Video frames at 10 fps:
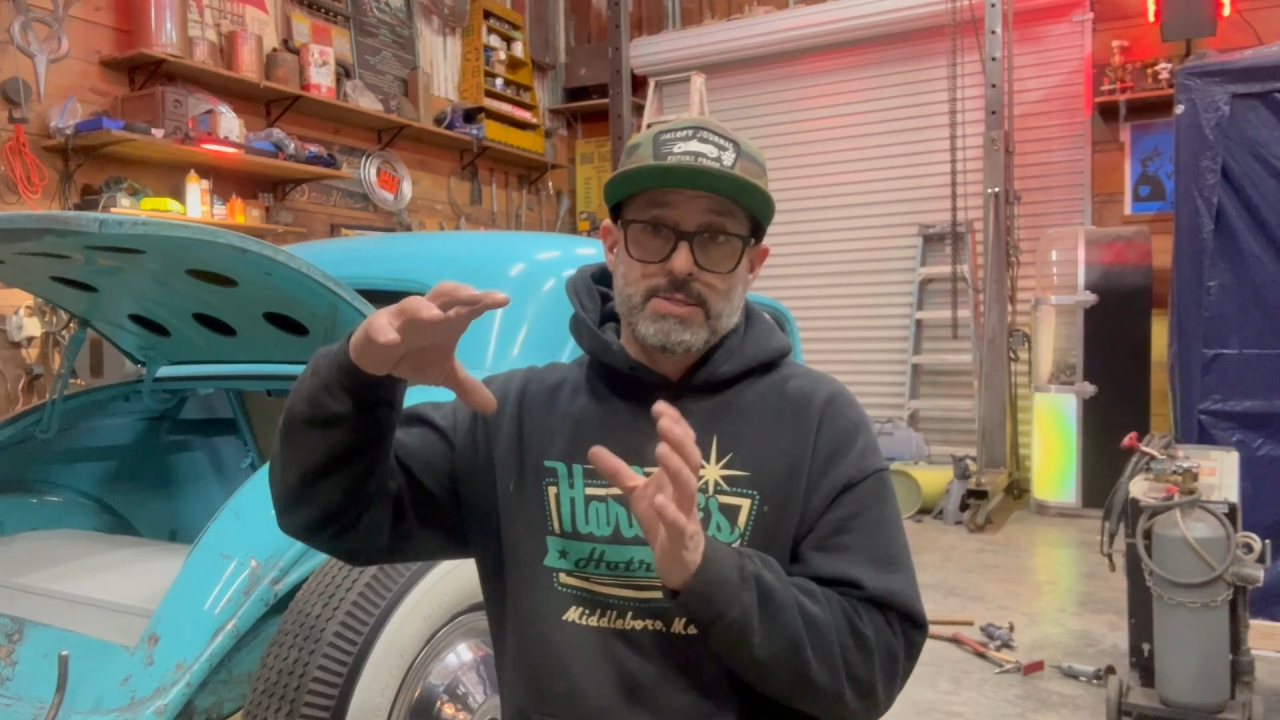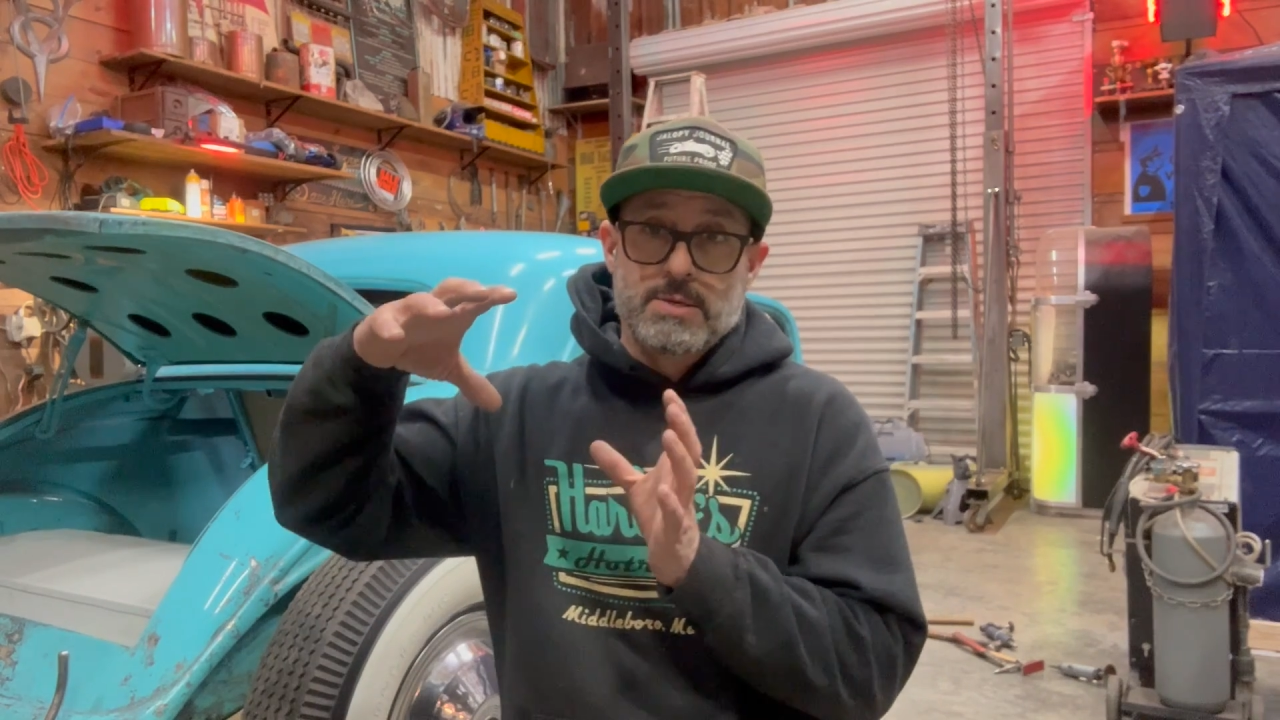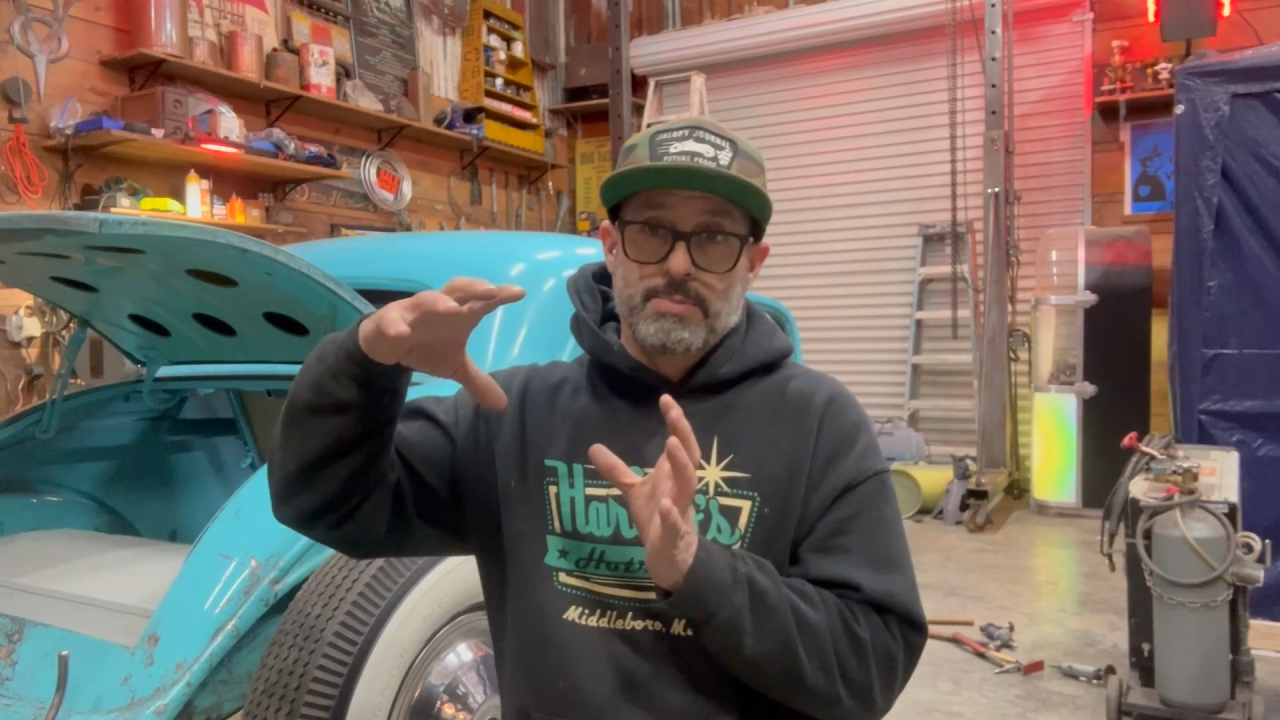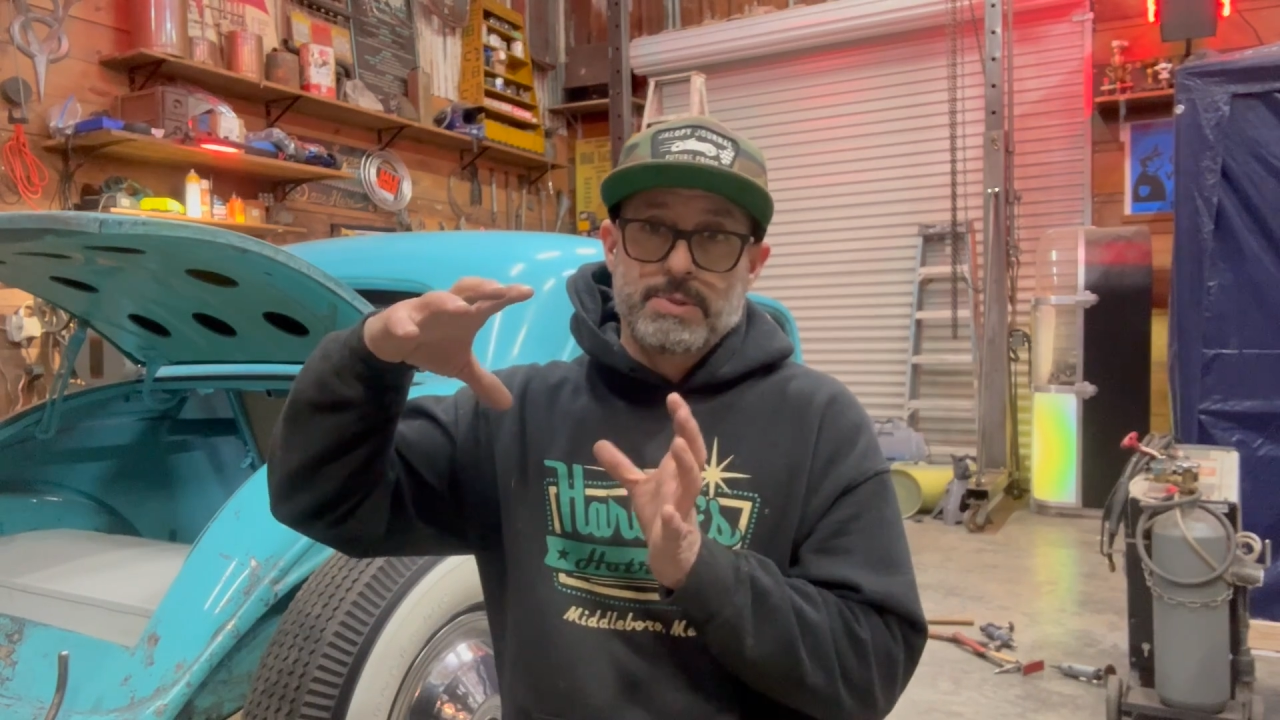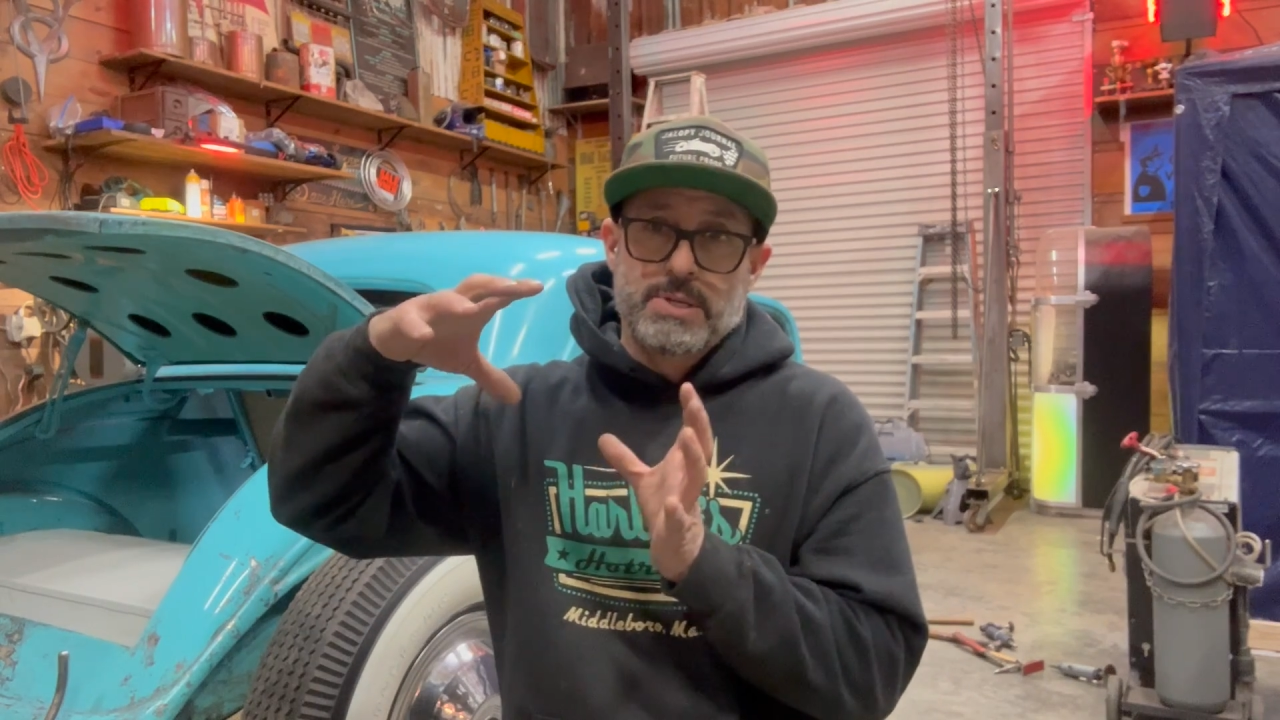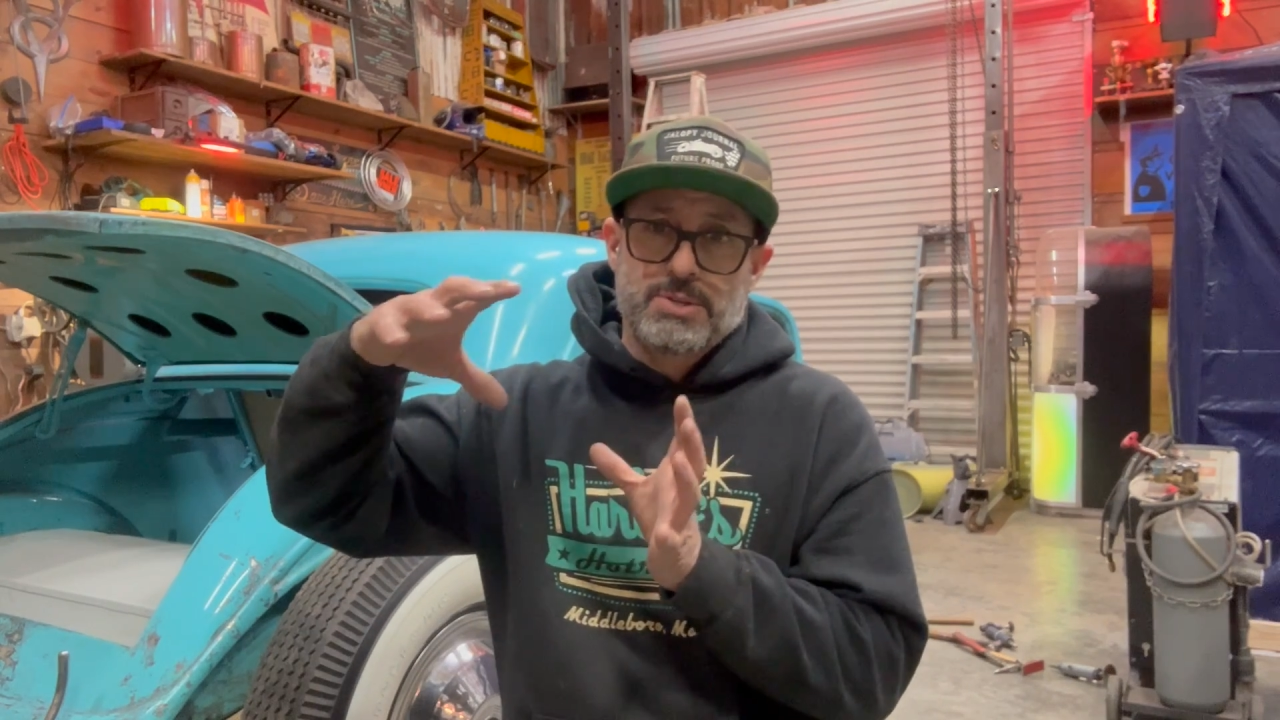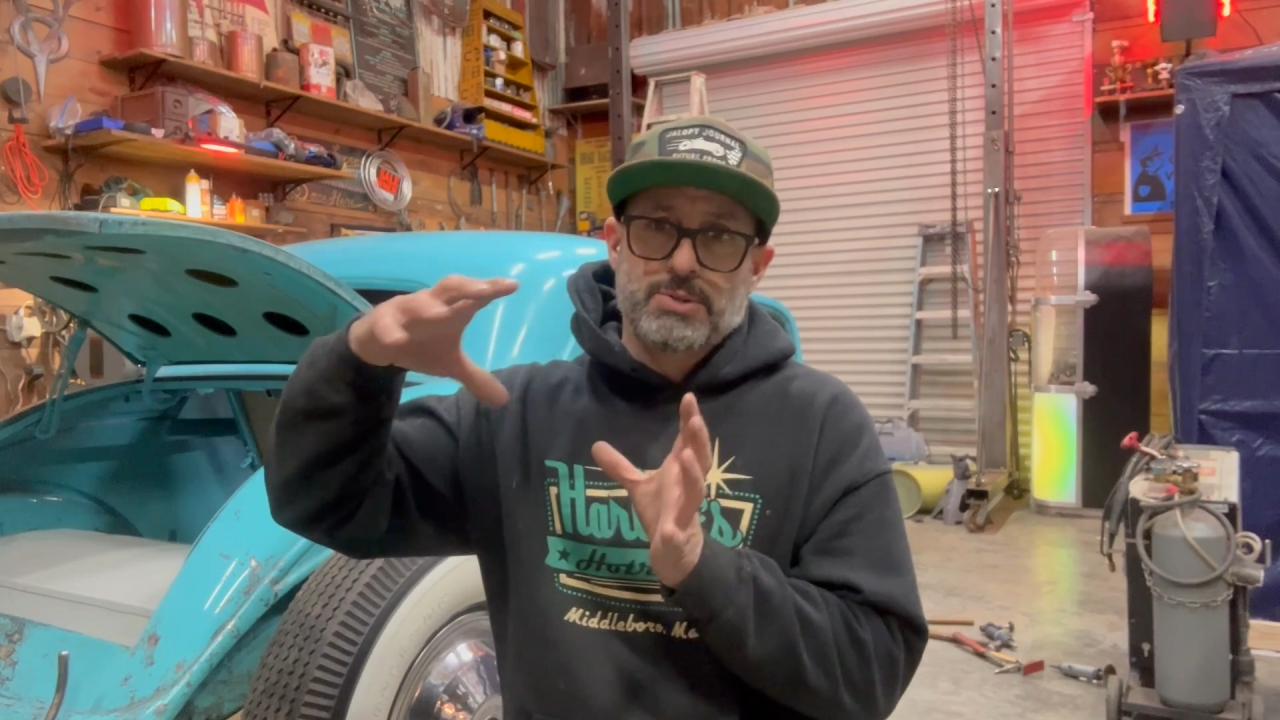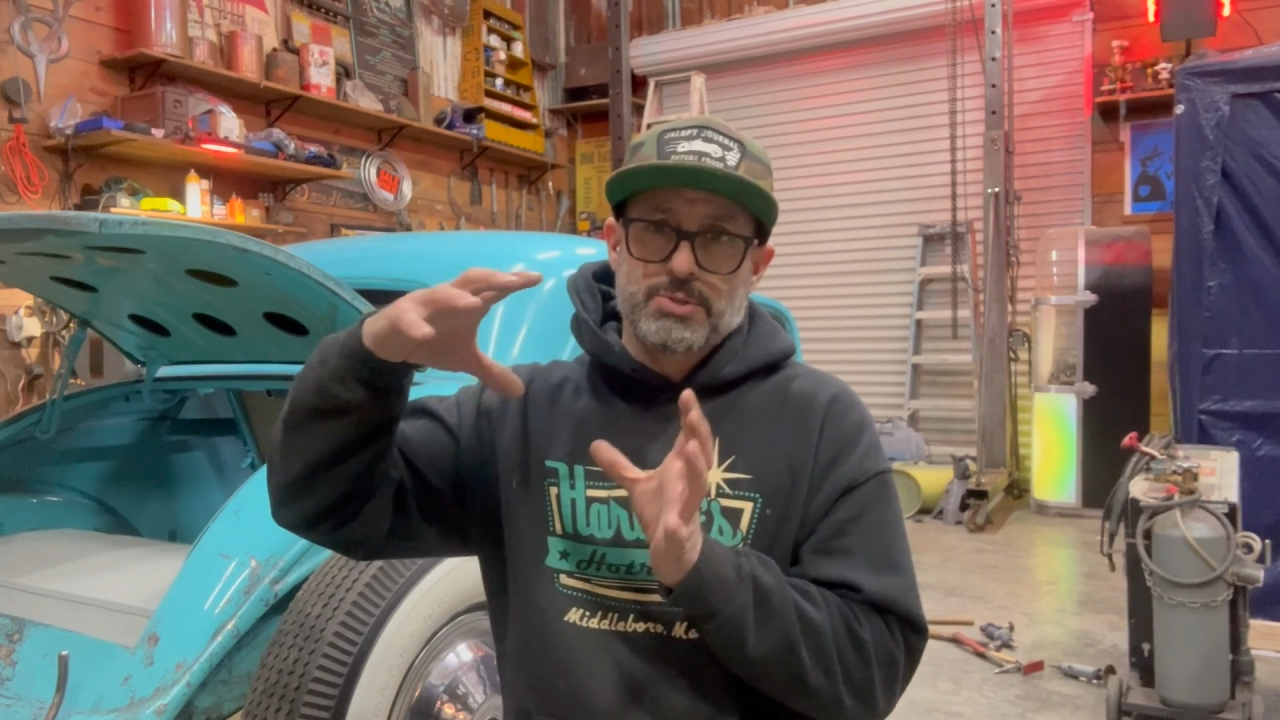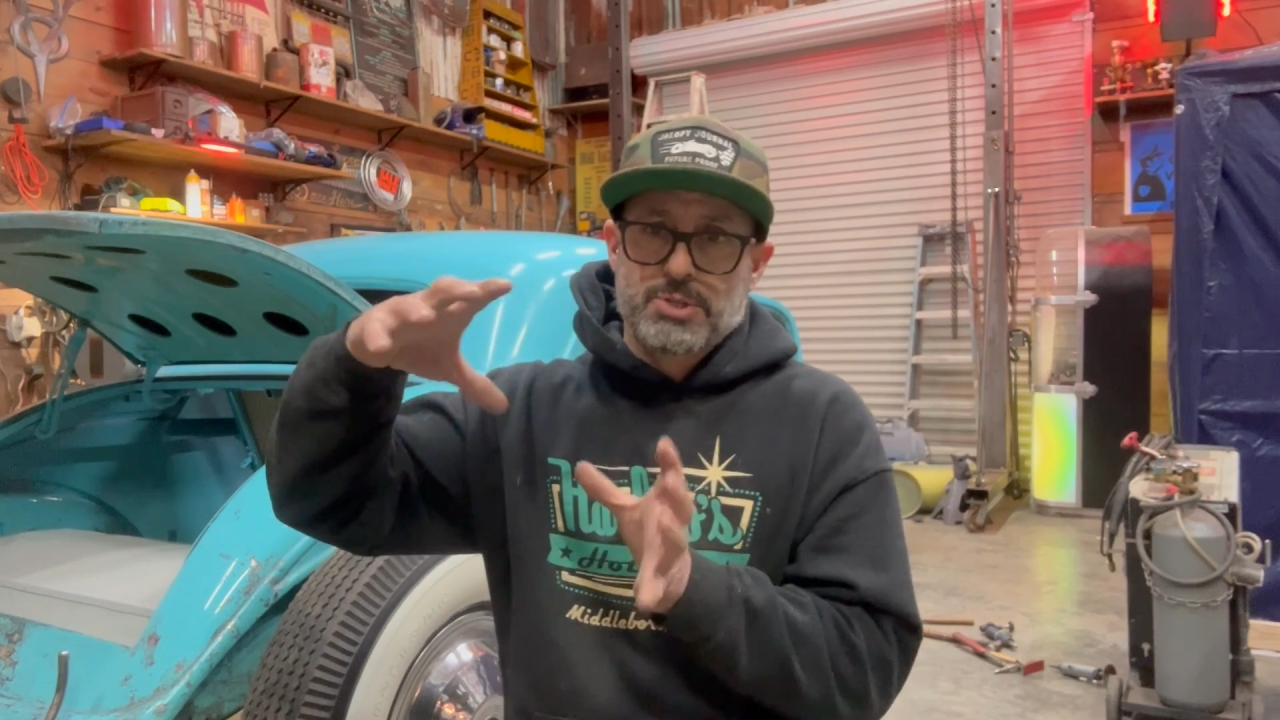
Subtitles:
some additional